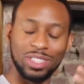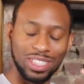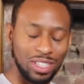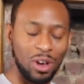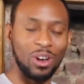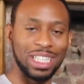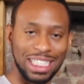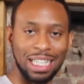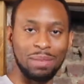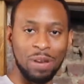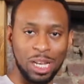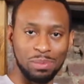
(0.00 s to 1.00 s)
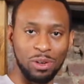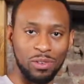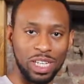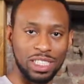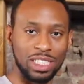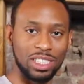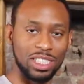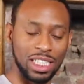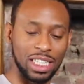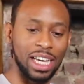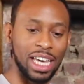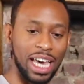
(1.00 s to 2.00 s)
no, honestly, there must be a reason." She
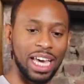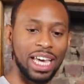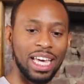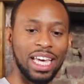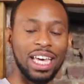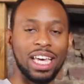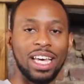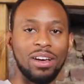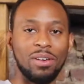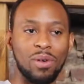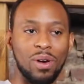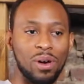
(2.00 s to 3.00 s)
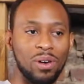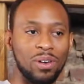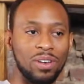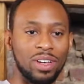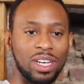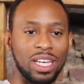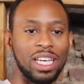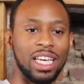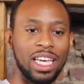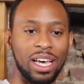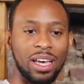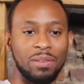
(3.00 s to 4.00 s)
said, "Okay, well,
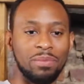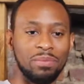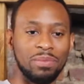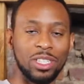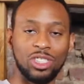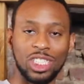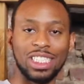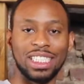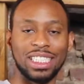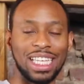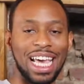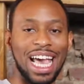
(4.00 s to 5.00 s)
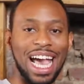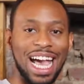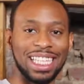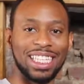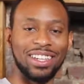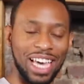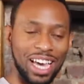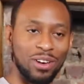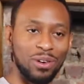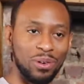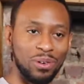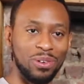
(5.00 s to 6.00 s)
it's Jesus." I said, "Okay,
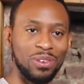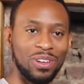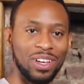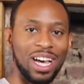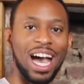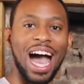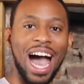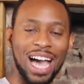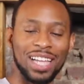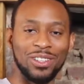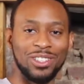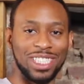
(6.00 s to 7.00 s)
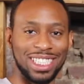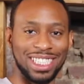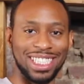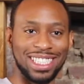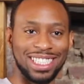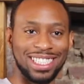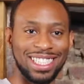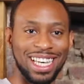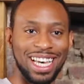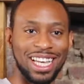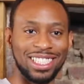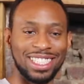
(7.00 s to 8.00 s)
cool. I know Jesus."
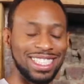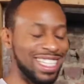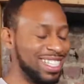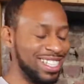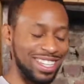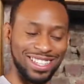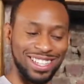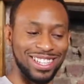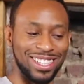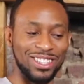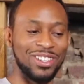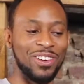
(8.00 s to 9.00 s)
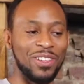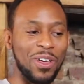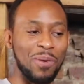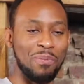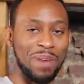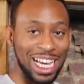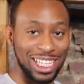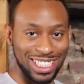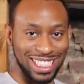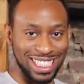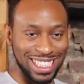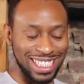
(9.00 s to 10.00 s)
And she said, "No, you don't know my
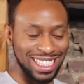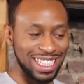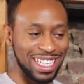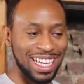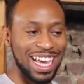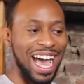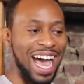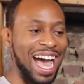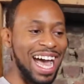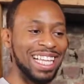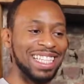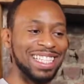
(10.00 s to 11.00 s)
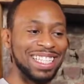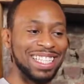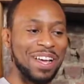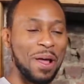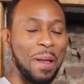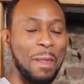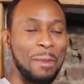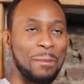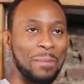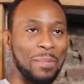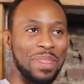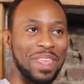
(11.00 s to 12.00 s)
Jesus." And
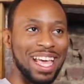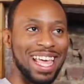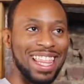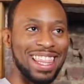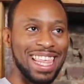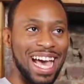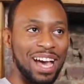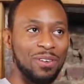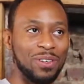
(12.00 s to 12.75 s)
that